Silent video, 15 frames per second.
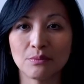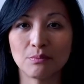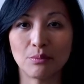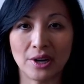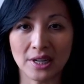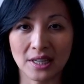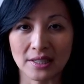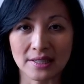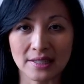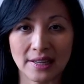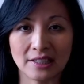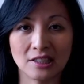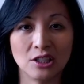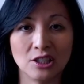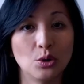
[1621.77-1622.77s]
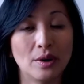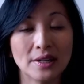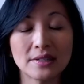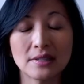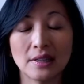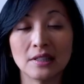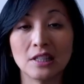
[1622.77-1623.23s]
markets like the U
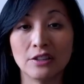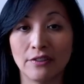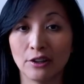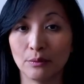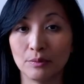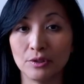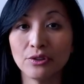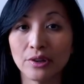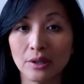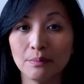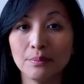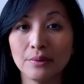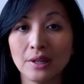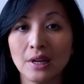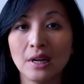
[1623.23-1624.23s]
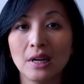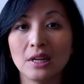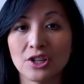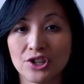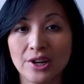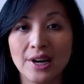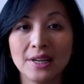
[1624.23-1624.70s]
S and developed Europe,
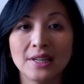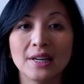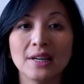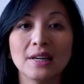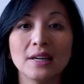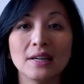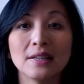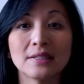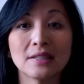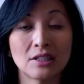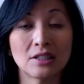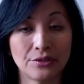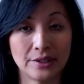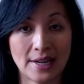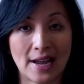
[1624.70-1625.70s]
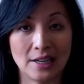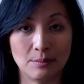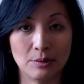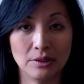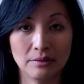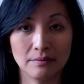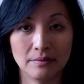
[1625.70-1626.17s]
China is a different
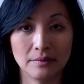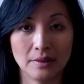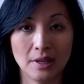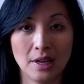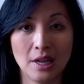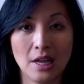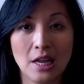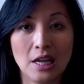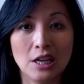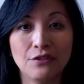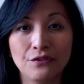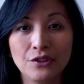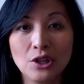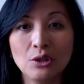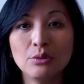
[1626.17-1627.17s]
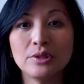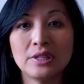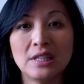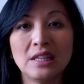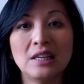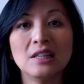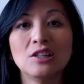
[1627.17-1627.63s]
animal. If you
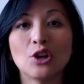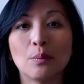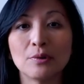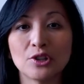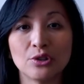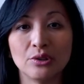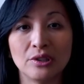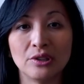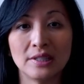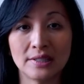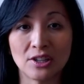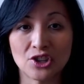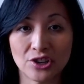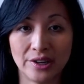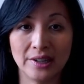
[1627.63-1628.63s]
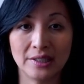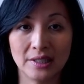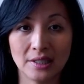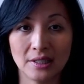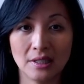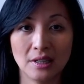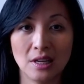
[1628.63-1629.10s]
see the opportunities in China,
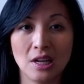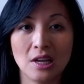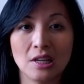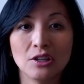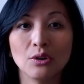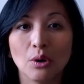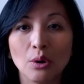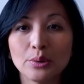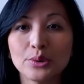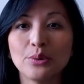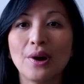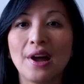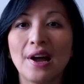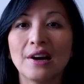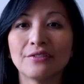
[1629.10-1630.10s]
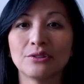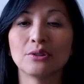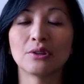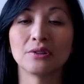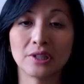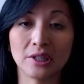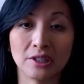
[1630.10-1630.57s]
you also have to
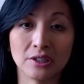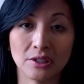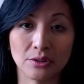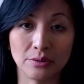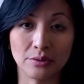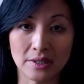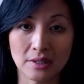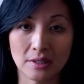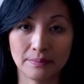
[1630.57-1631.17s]
consider the risk.